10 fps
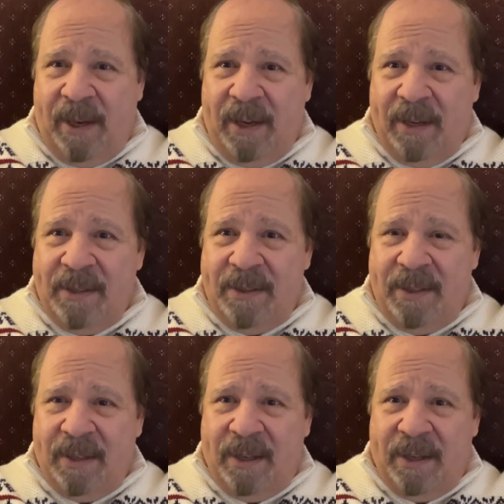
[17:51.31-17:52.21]

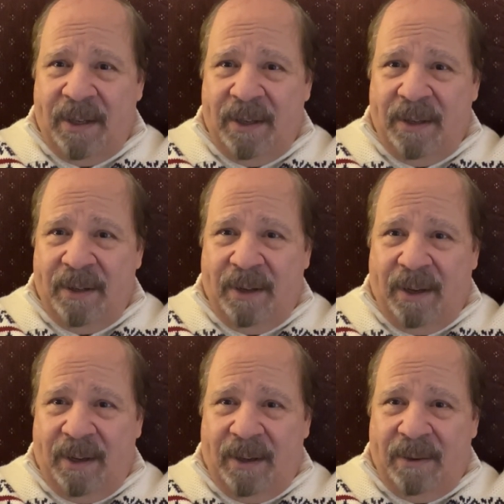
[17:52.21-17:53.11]
And
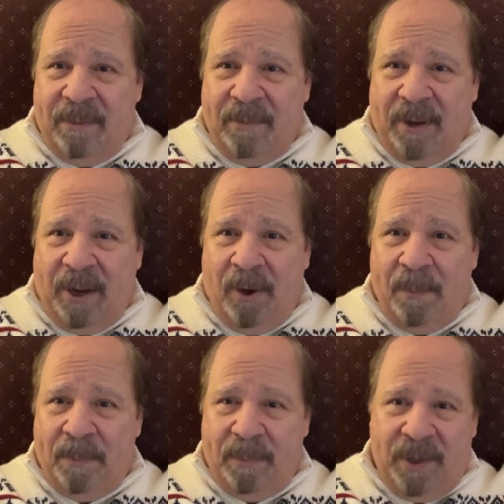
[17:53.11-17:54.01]
I
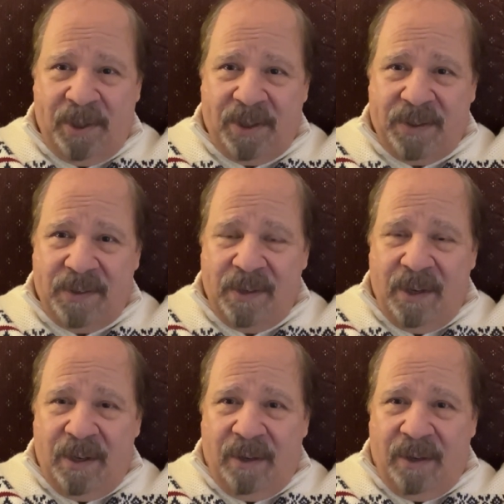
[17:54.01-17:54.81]
hope this